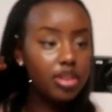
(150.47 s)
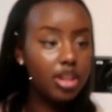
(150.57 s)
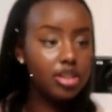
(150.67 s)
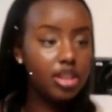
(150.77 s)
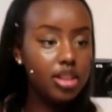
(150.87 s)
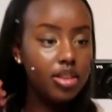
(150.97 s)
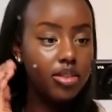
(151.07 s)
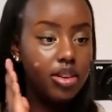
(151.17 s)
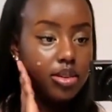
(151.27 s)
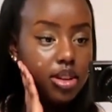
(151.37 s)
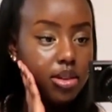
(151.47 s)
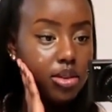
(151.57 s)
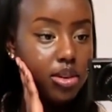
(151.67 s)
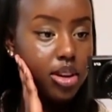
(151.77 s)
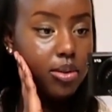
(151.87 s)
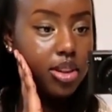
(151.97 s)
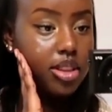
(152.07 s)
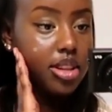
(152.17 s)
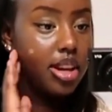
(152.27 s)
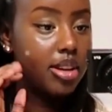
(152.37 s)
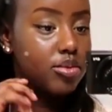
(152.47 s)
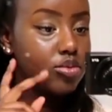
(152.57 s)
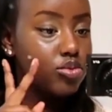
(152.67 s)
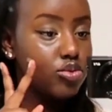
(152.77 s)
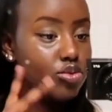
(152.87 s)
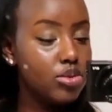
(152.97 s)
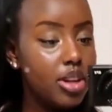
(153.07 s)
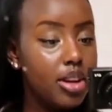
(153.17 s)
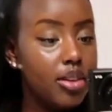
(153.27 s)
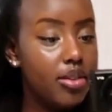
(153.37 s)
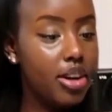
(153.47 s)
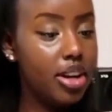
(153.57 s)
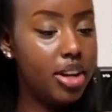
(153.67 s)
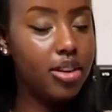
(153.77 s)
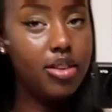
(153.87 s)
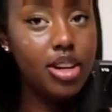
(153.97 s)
that's like the fit that we're running with today. Very cute,